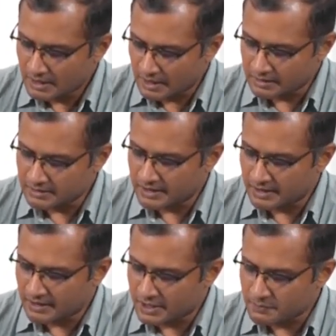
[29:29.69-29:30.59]
another
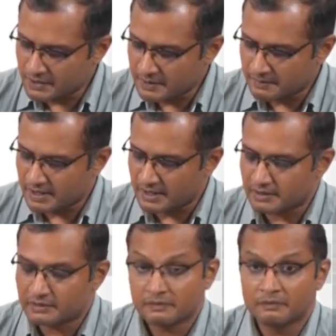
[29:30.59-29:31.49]
Lagrange
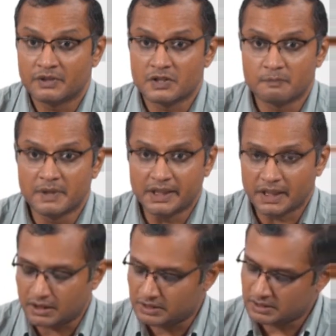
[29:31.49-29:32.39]
multiplier which is
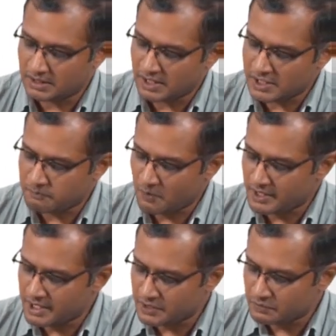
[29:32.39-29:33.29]
beta
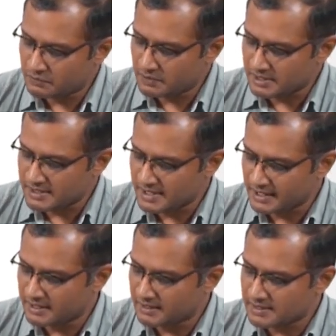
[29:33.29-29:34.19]
corresponding to the
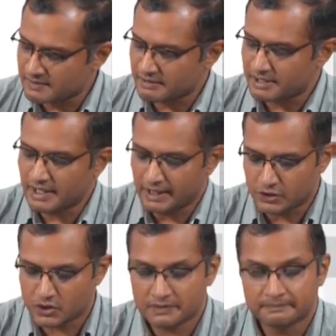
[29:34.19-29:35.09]
second constraint
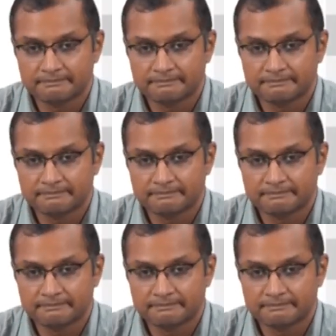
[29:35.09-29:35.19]
h.